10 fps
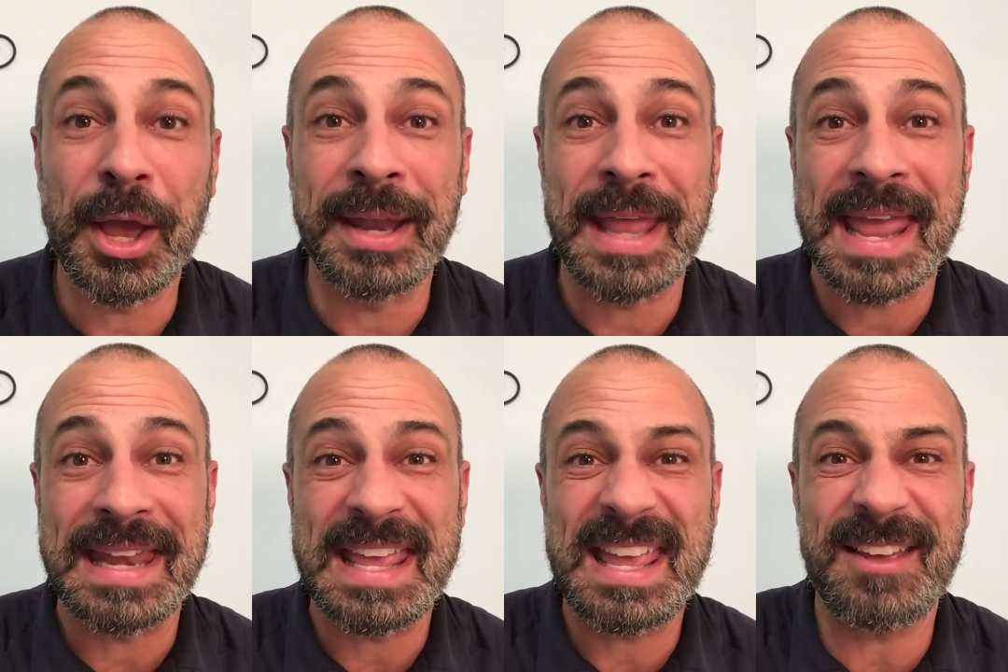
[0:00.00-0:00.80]
and
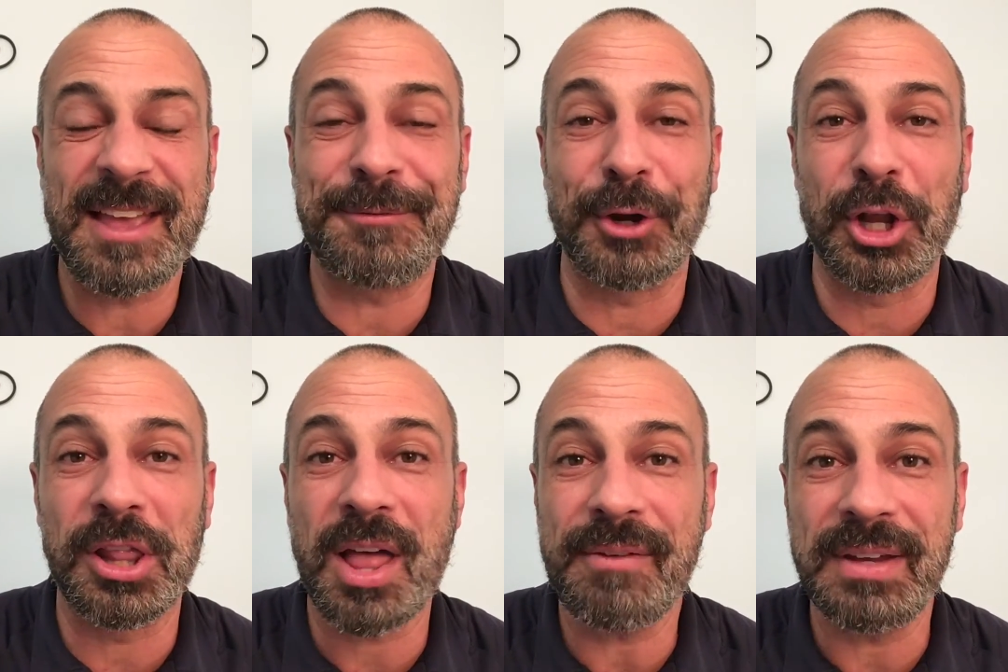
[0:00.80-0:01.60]
if you're
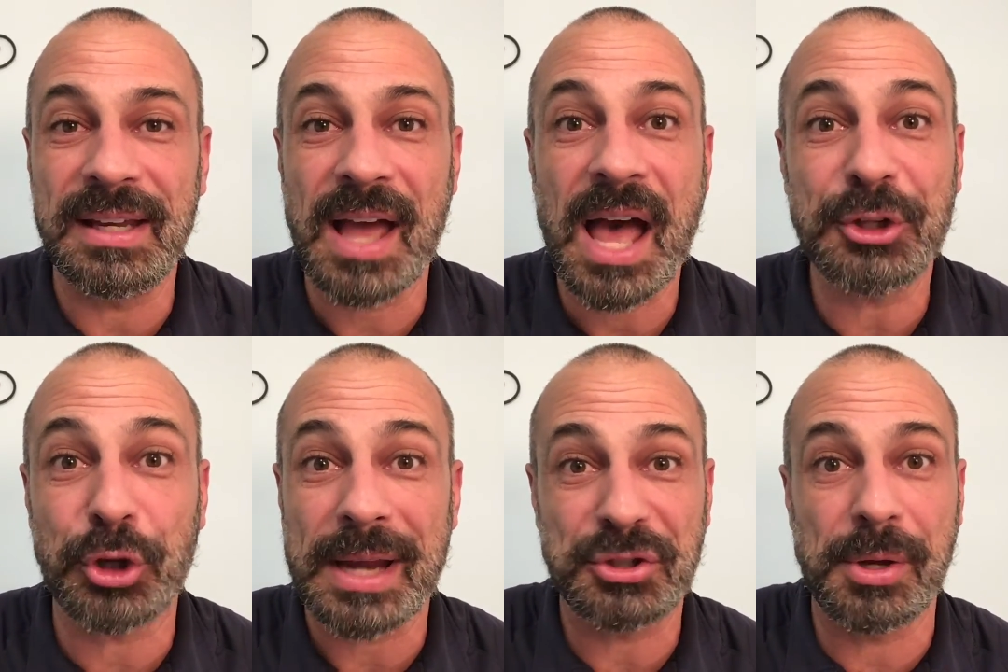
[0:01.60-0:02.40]
loving God,
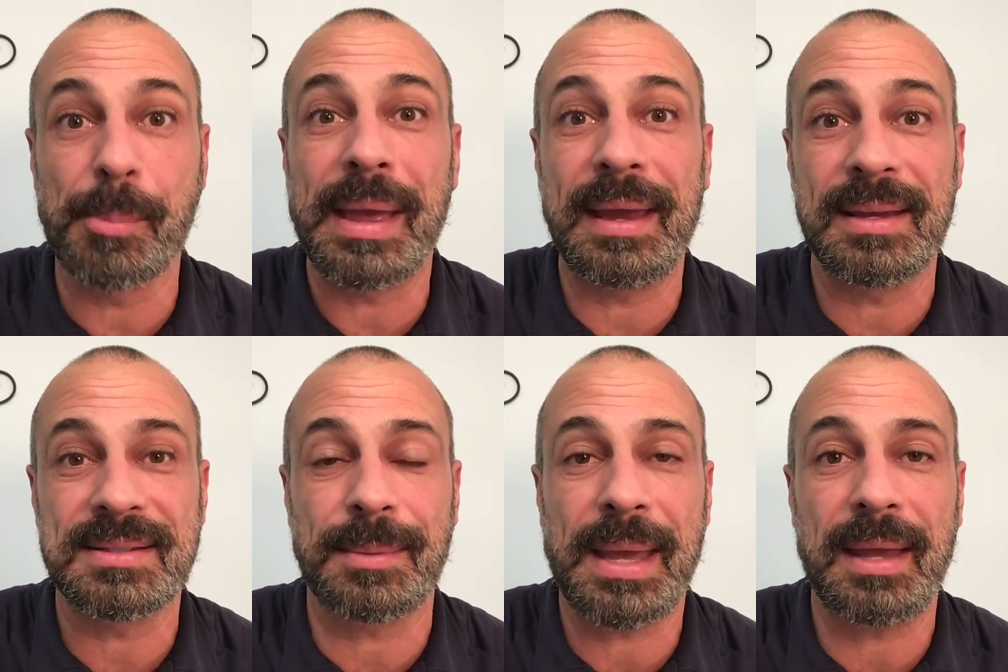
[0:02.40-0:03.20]
you're actually obeying his
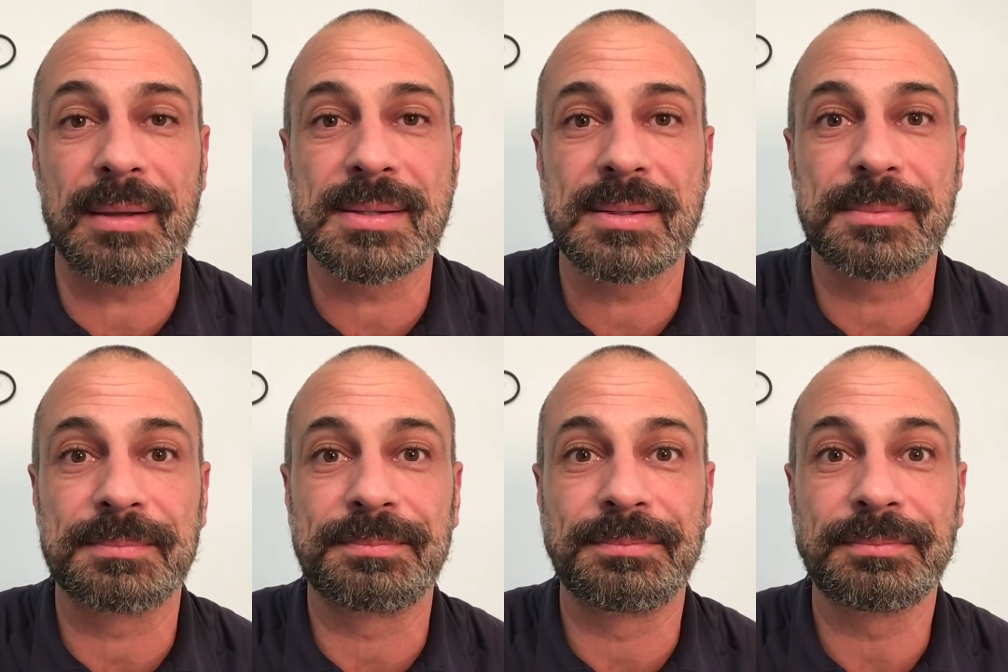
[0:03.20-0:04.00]
commands.
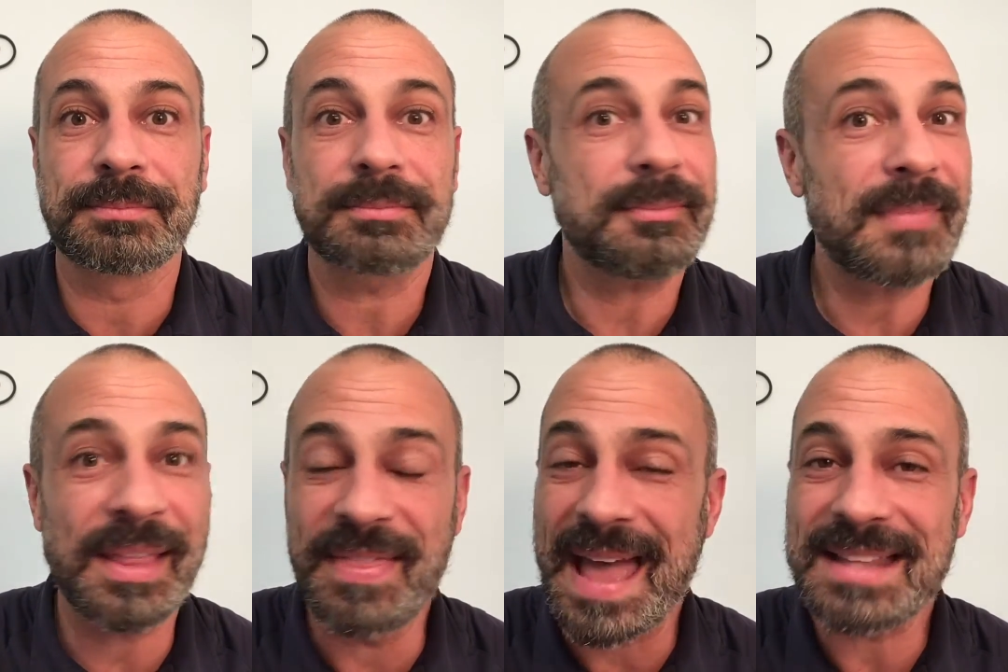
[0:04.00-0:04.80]

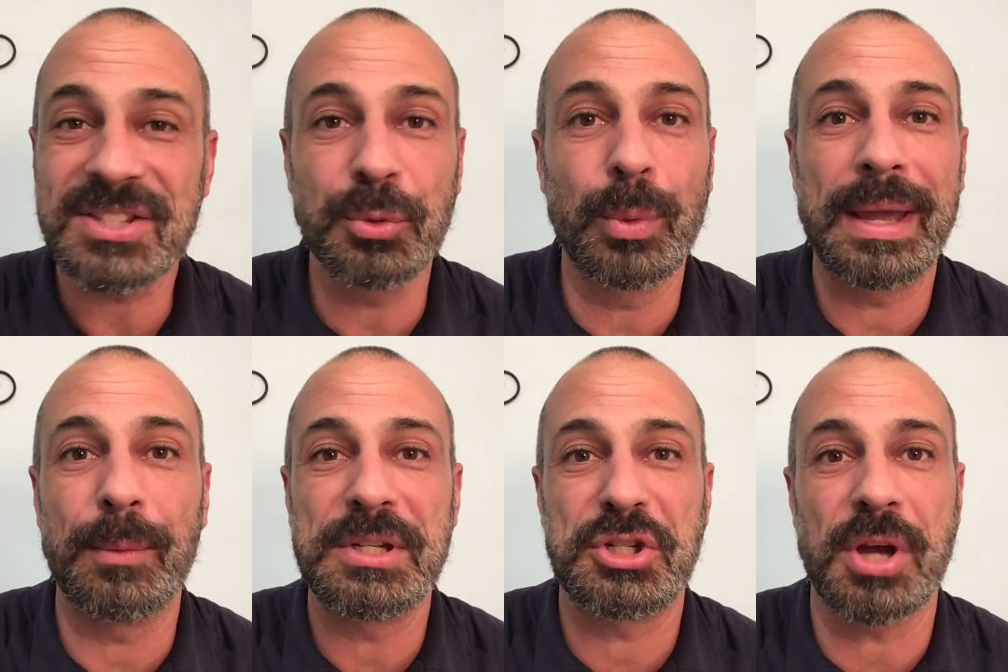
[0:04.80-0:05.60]
That's the way
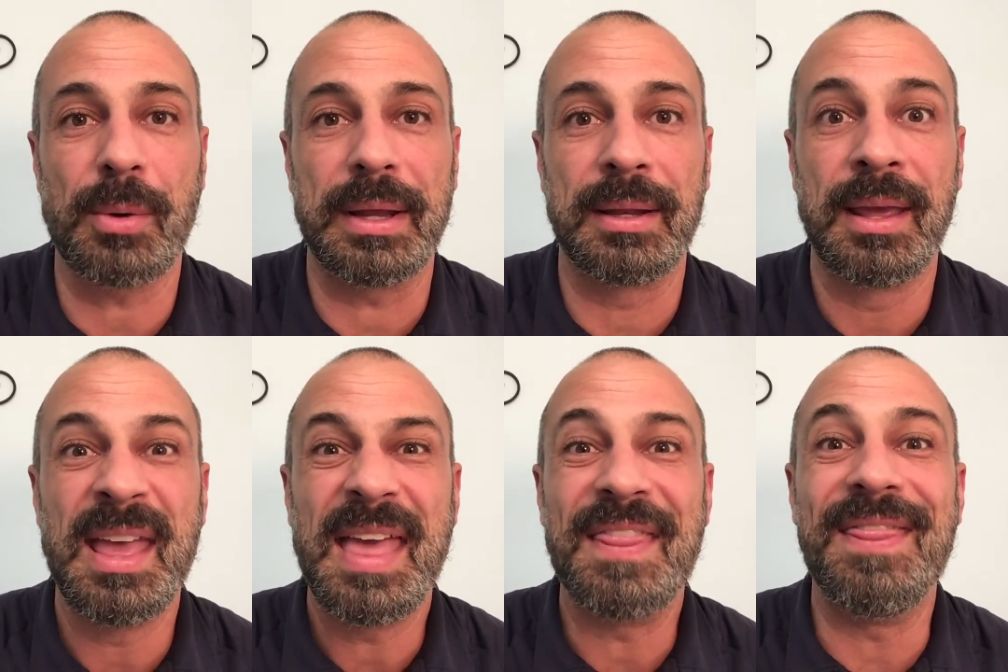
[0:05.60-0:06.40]
we show it.
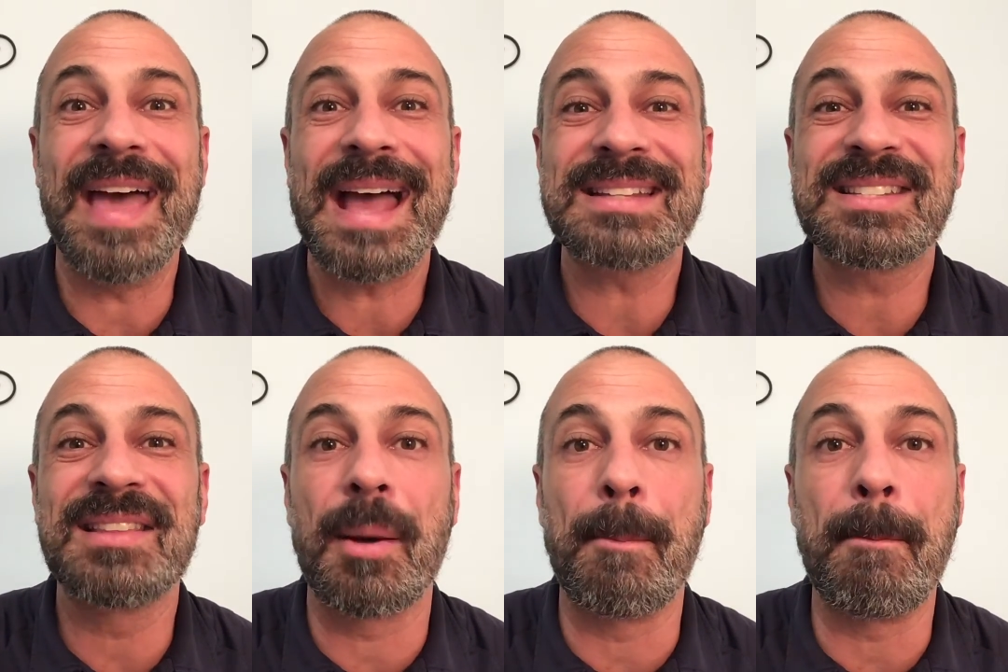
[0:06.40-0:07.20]
That's
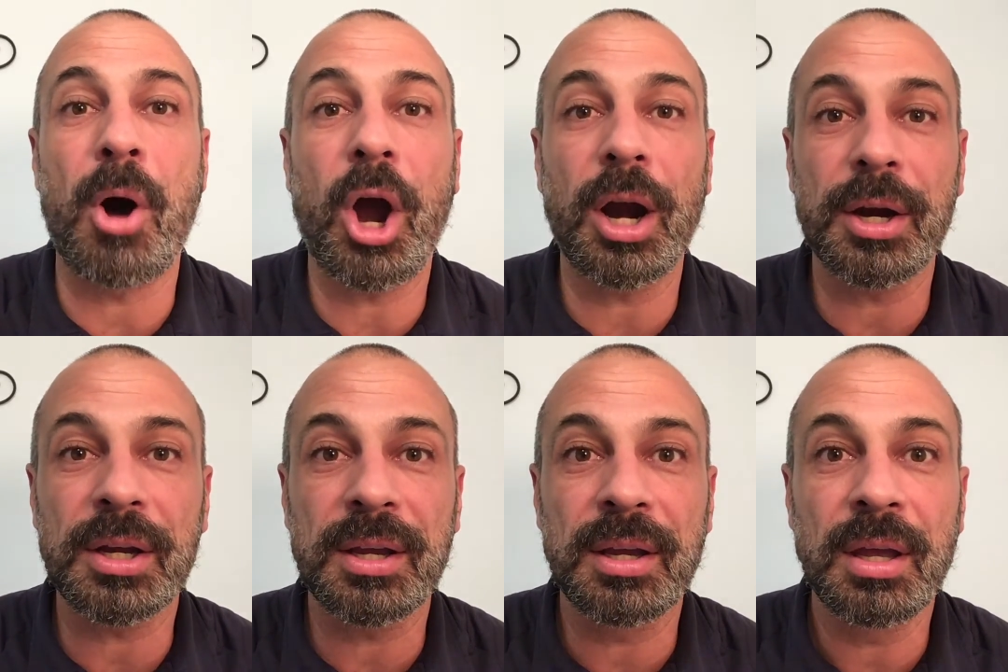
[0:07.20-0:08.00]
the
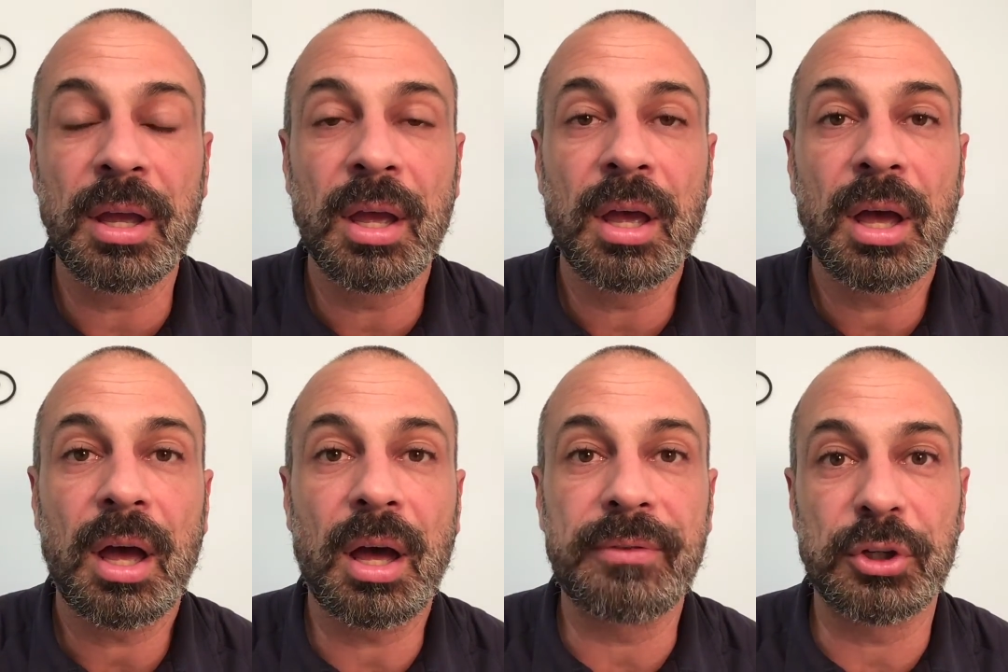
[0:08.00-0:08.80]
mark
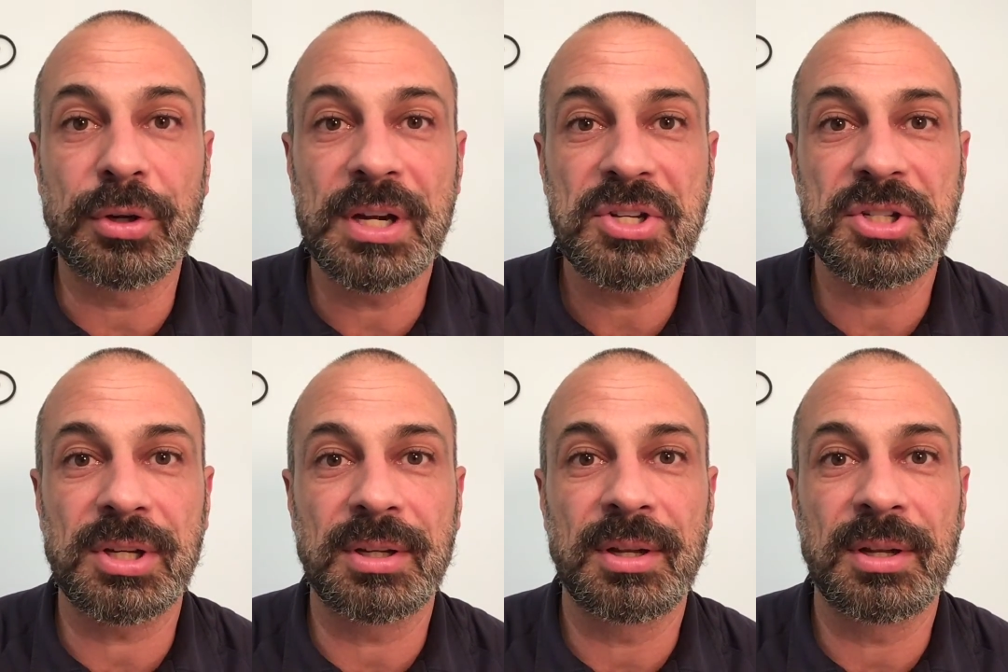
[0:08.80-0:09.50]
of a Christian.